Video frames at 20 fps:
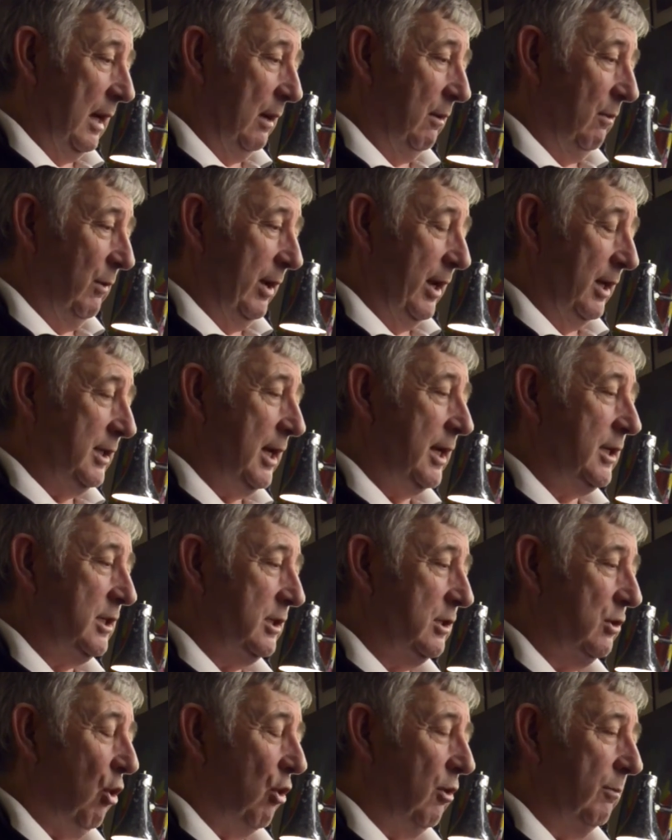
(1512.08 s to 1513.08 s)
when I say
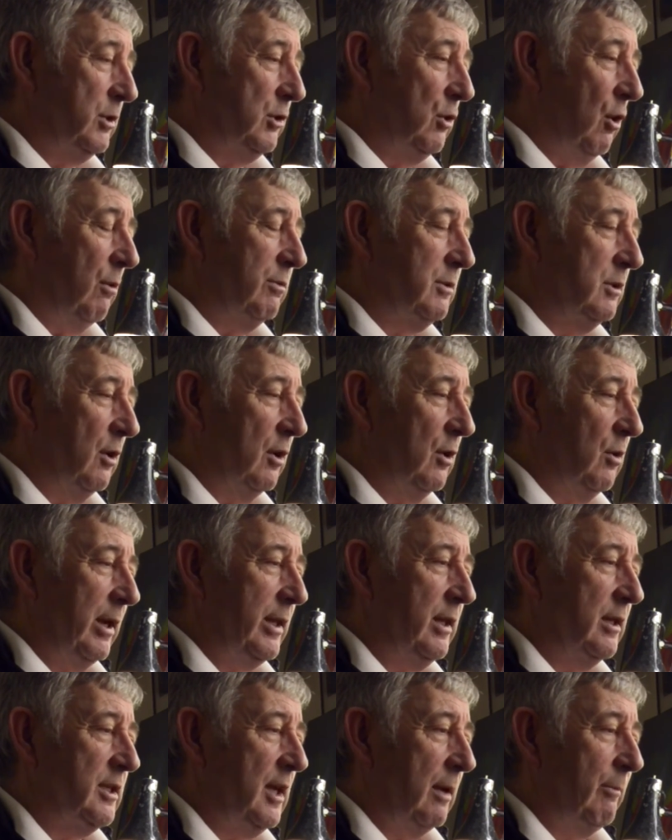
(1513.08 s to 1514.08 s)
stop's not quite
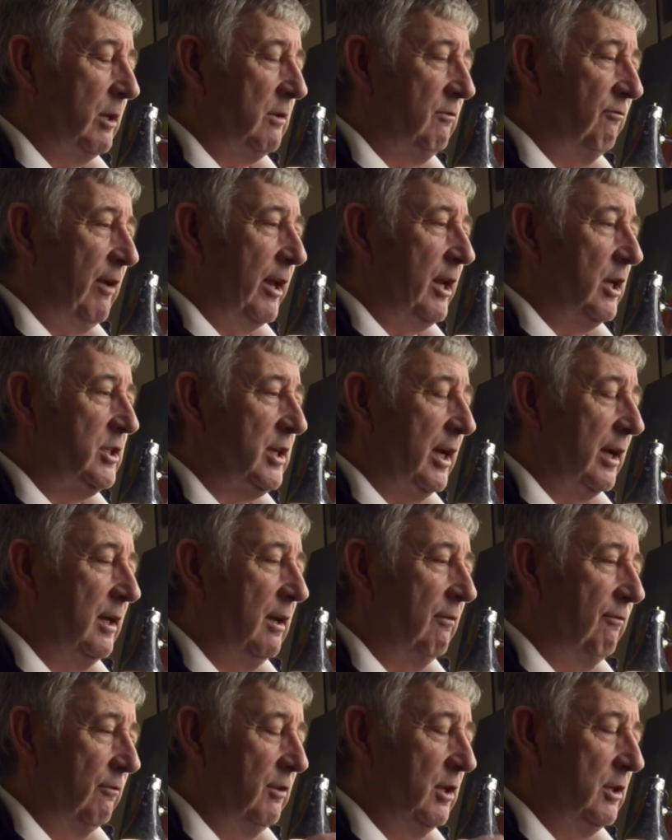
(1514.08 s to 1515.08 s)
the same as finishing.
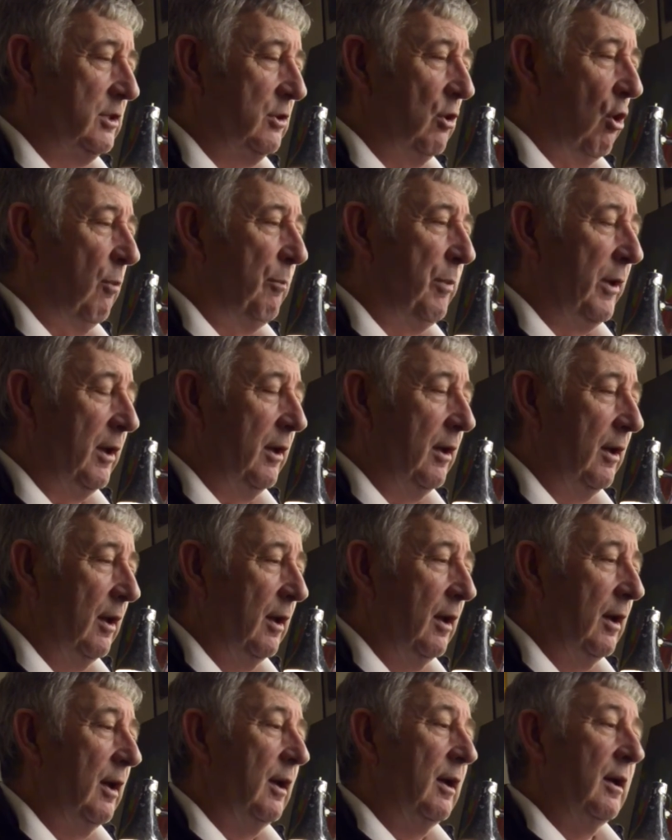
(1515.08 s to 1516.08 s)
You stop it,
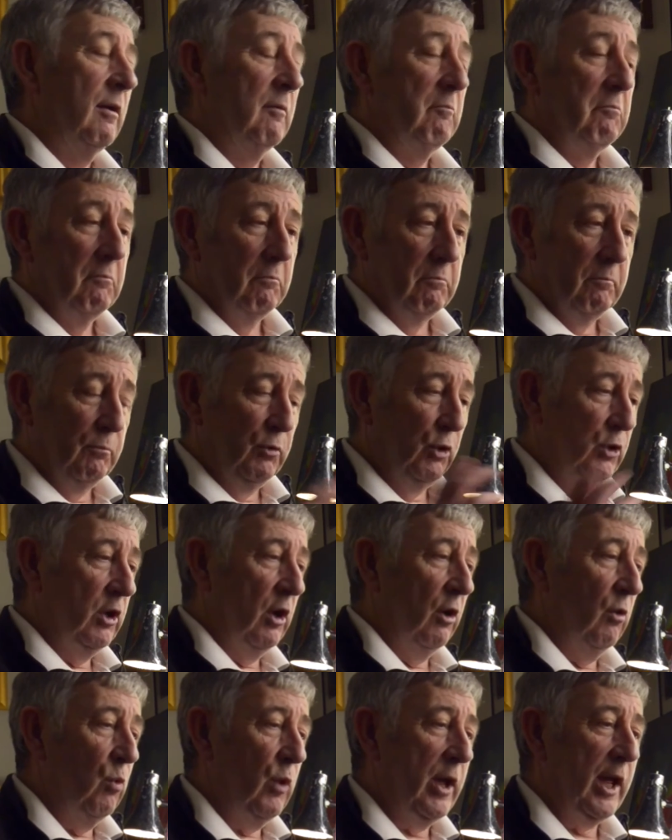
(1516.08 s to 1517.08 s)
put it
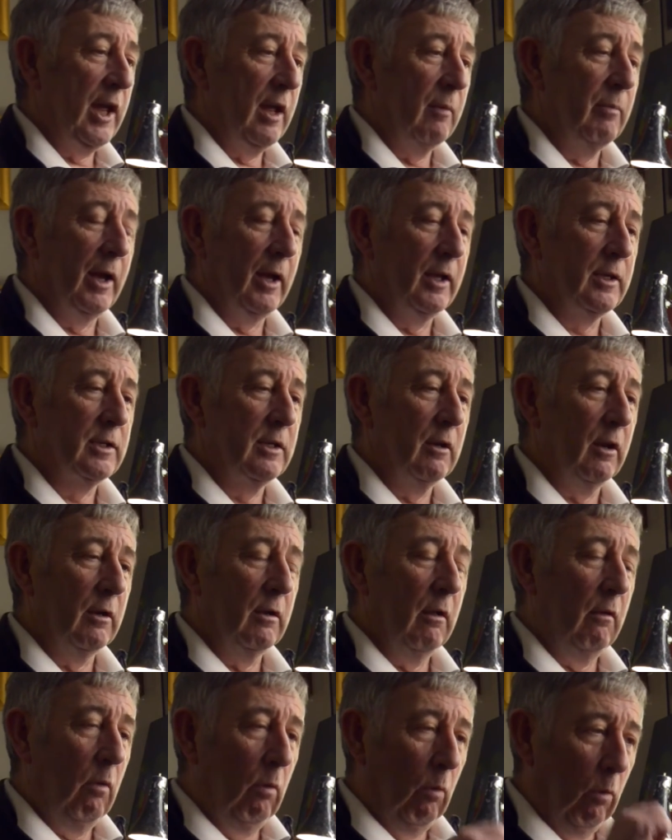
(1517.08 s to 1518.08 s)
away, but it's not
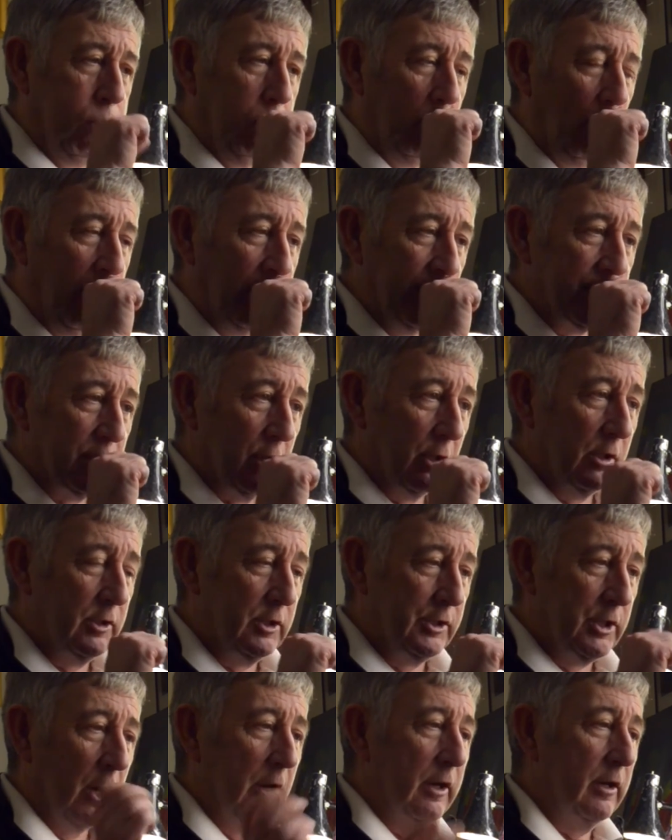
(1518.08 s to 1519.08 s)
it's not
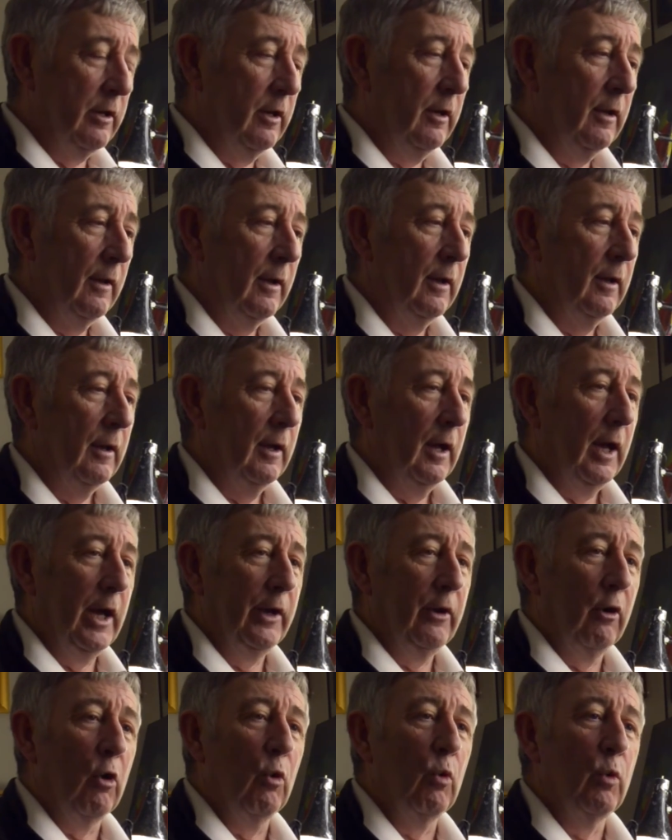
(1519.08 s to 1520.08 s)
done. I'd
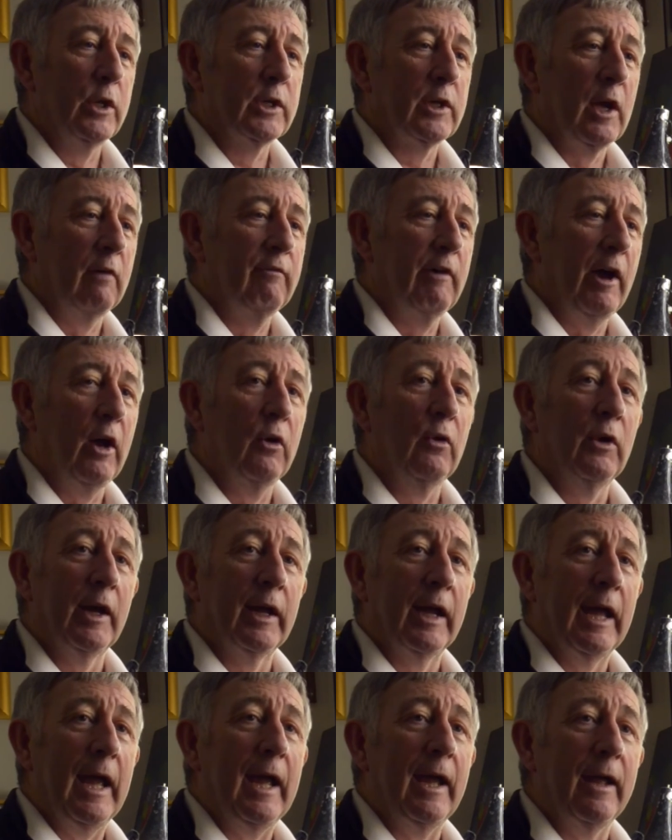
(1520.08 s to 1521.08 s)
always have it out
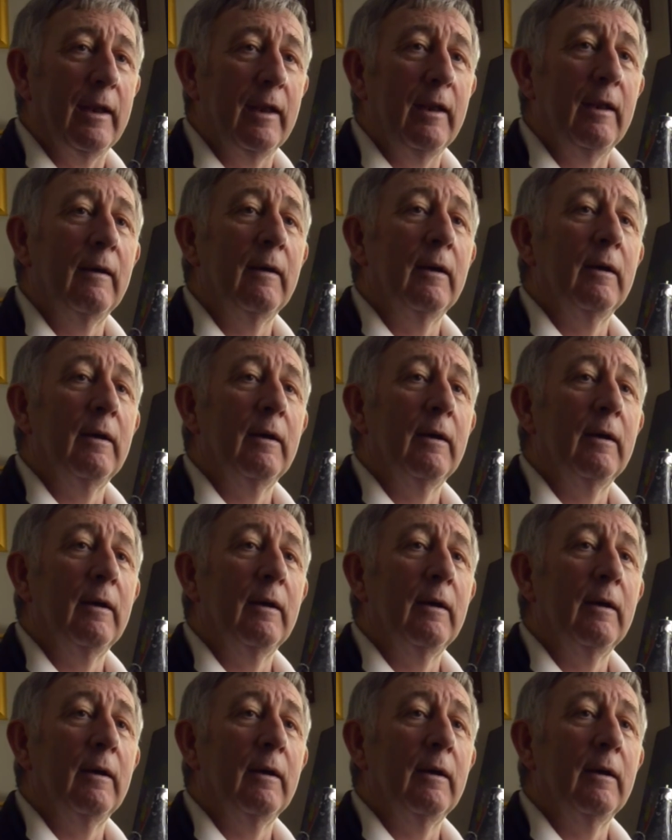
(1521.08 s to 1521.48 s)
again